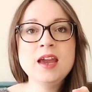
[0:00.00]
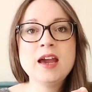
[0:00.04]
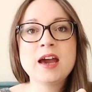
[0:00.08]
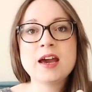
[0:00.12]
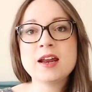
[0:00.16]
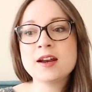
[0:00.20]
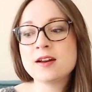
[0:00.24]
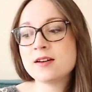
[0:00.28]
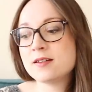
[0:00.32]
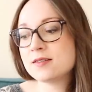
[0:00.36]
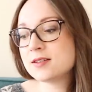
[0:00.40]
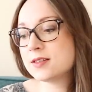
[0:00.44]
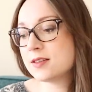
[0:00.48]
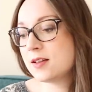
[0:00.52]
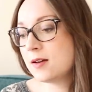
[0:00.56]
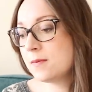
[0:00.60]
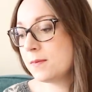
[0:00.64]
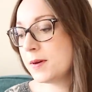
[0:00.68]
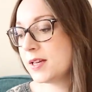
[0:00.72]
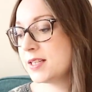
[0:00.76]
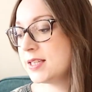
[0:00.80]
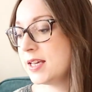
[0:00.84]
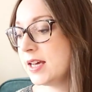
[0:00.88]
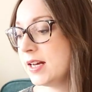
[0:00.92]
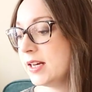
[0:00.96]
And I'll start
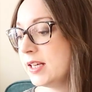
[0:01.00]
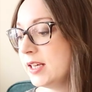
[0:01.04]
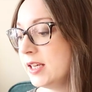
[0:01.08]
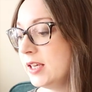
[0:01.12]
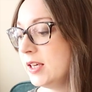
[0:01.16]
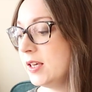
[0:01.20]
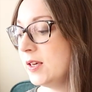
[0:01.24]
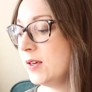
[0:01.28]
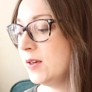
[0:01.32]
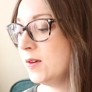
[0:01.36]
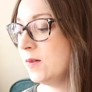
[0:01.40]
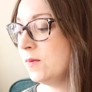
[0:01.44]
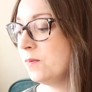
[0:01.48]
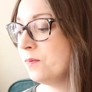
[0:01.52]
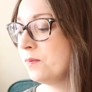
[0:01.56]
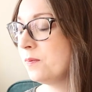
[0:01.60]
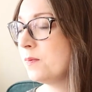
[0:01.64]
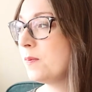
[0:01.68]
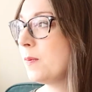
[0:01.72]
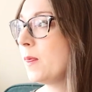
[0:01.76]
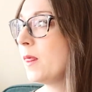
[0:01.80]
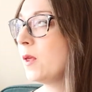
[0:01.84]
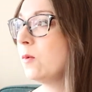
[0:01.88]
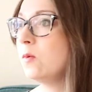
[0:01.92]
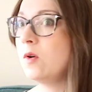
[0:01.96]
by telling you
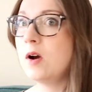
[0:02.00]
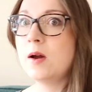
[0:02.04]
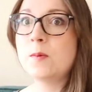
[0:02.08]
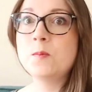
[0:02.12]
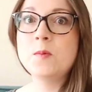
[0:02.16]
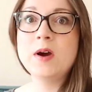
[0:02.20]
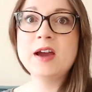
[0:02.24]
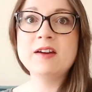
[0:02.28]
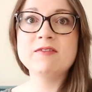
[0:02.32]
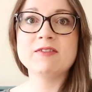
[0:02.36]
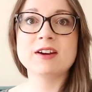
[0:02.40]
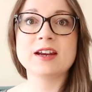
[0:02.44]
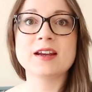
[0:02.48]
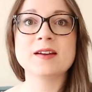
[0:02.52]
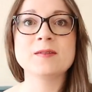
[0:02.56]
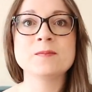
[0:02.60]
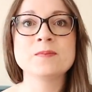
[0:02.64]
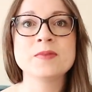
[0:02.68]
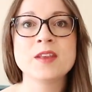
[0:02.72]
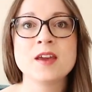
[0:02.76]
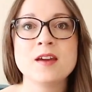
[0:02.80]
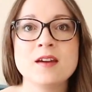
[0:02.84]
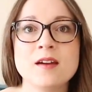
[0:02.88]
what I'm wearing.